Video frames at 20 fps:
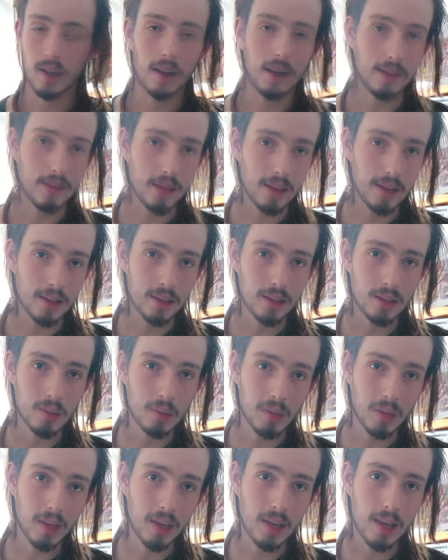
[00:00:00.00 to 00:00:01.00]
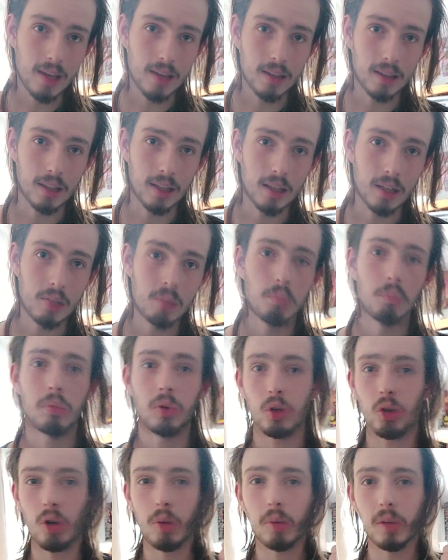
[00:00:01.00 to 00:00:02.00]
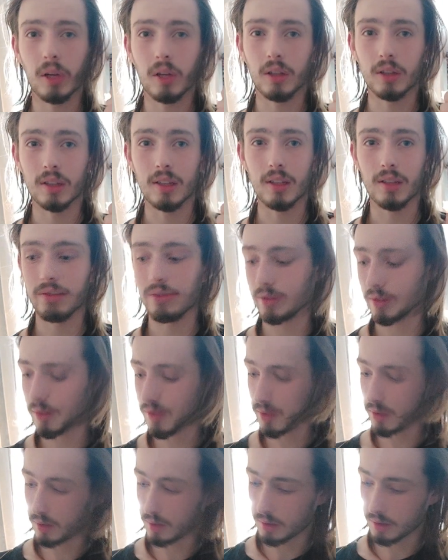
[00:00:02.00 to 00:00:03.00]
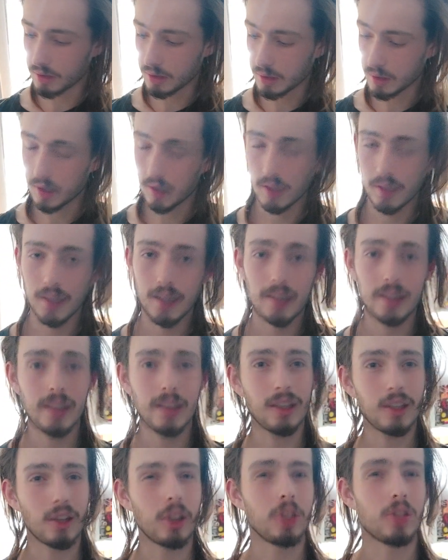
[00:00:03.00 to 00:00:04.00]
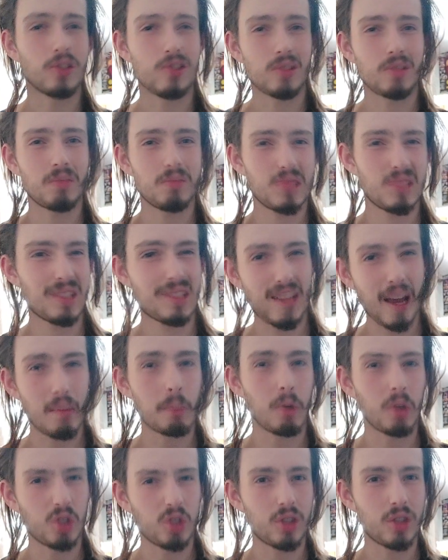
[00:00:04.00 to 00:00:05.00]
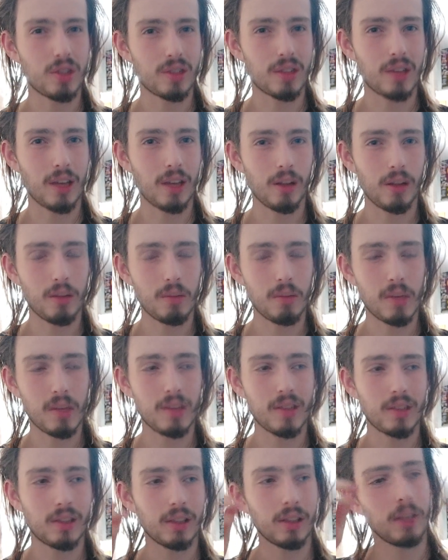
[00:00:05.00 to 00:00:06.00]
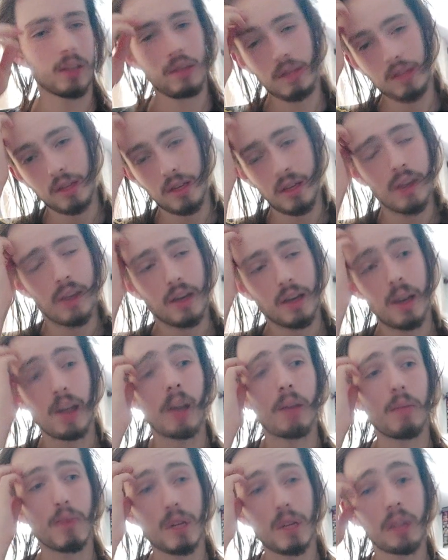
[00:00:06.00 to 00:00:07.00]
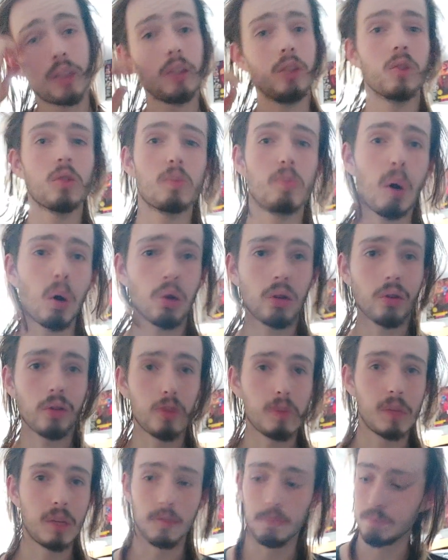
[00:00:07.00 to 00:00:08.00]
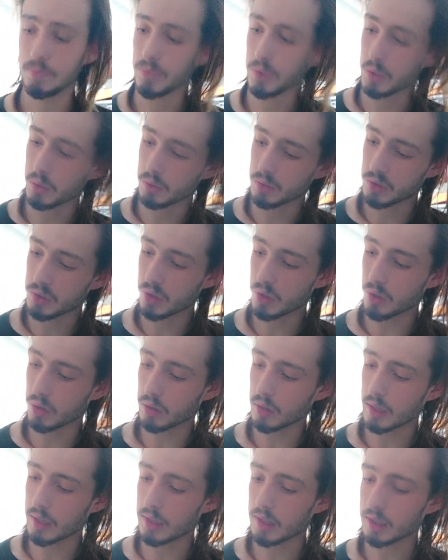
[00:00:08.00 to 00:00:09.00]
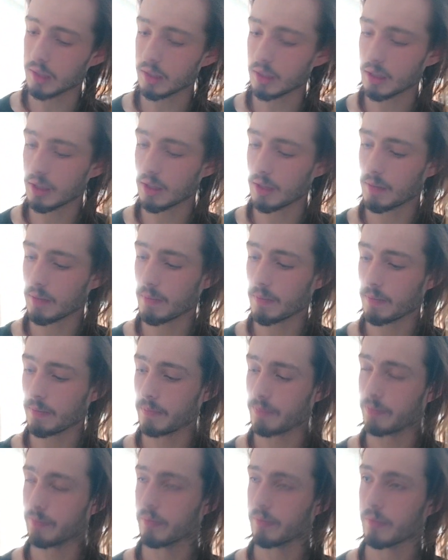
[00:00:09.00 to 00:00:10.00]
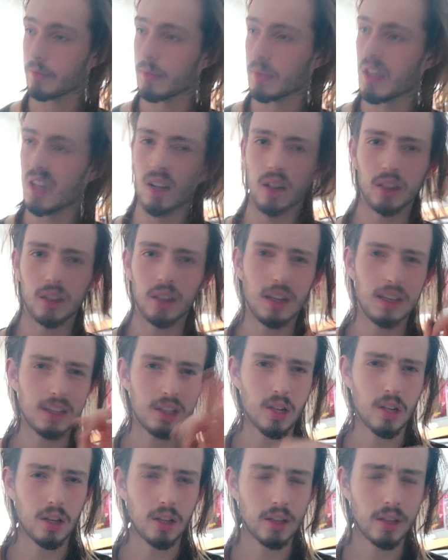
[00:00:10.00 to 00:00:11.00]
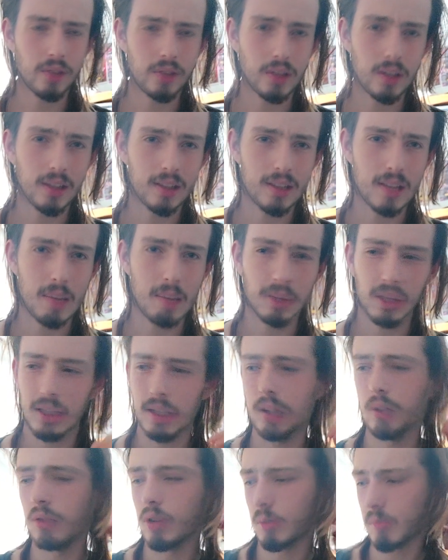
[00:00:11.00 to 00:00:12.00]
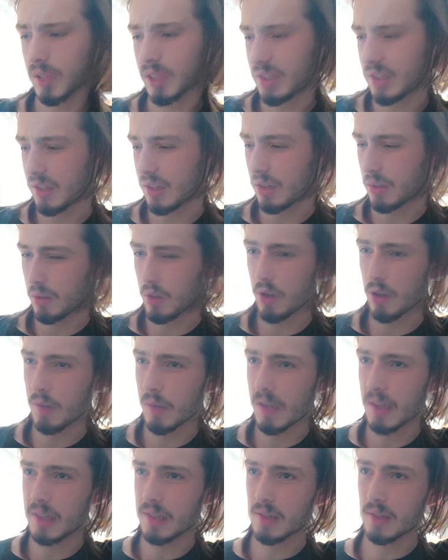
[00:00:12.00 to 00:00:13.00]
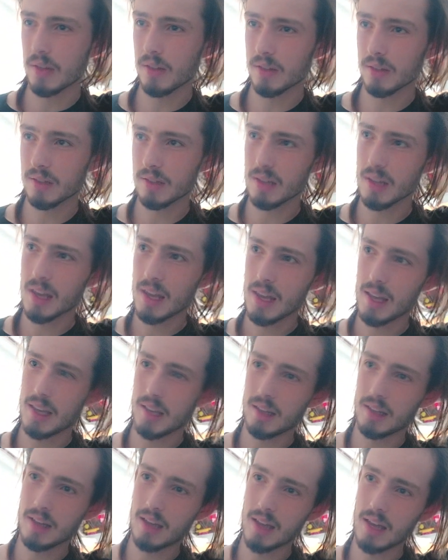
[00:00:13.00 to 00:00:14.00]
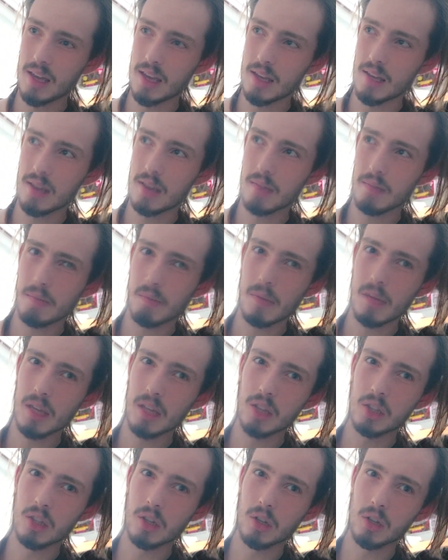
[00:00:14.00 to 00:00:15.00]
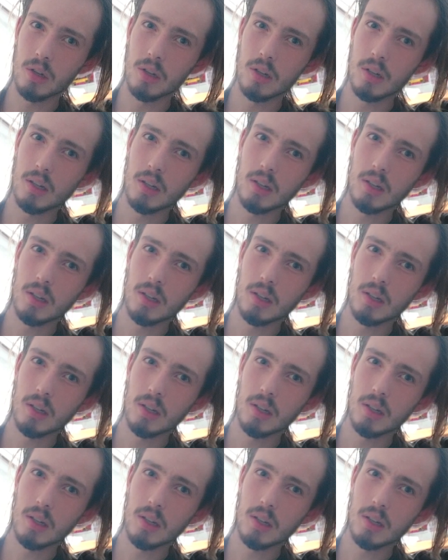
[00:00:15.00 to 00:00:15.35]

And then you play A again, but up an octave. And they kind of just sandwich the scale, basically. And you can use both of them in it. So, like, I'll give you an example later on, because I don't know many songs in A major.